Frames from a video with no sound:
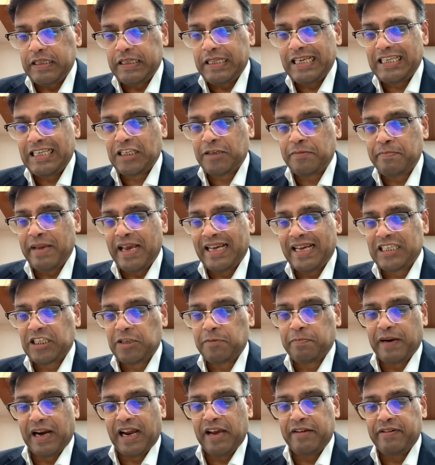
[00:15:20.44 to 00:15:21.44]
this makes
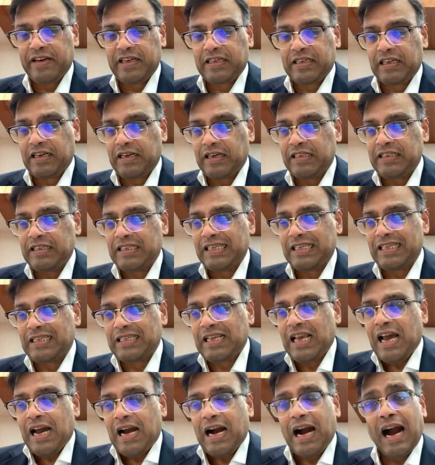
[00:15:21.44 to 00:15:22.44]
private
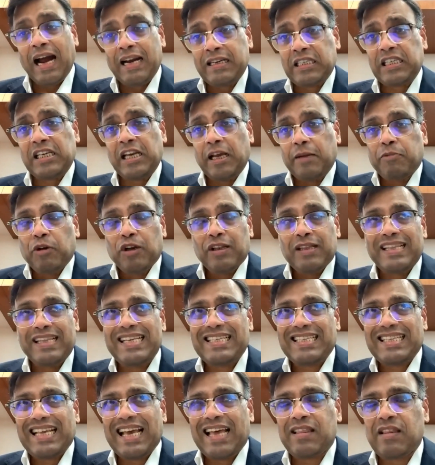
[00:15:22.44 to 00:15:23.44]
currencies unstable.
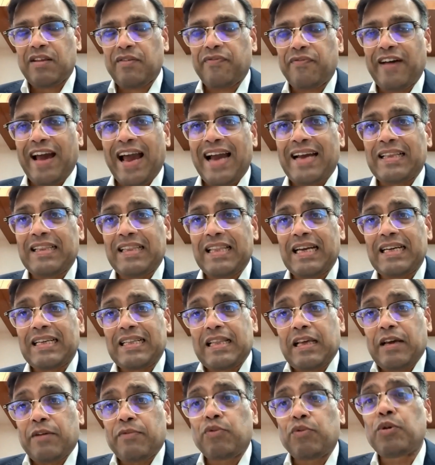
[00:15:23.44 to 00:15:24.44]
This and the fact
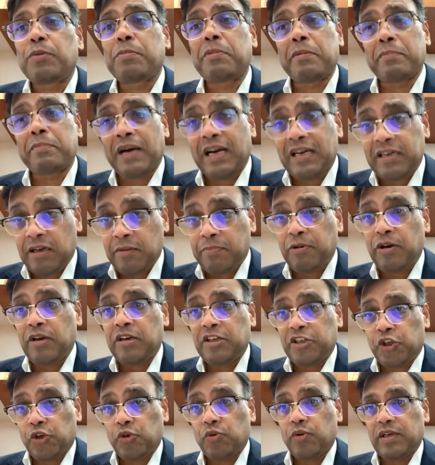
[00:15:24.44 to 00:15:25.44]
that there would be multiple
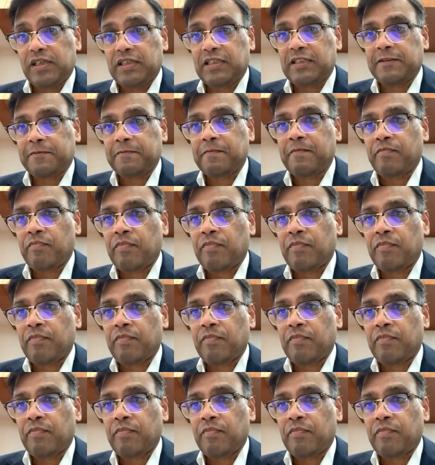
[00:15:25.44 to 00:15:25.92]
issuers.